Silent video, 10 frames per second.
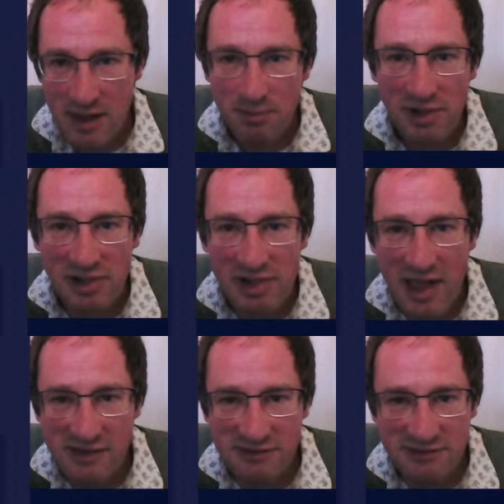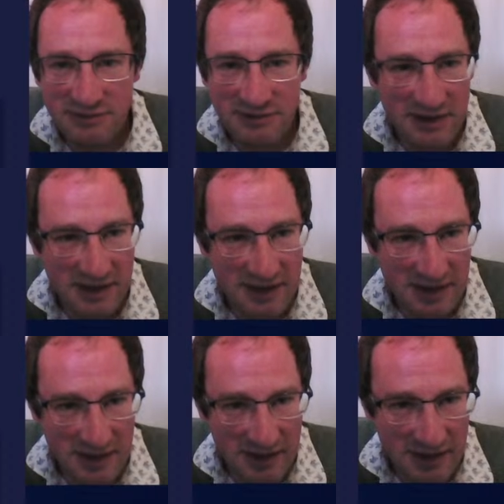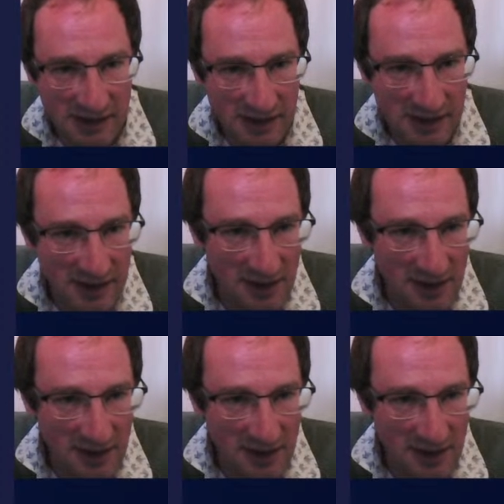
but let's see,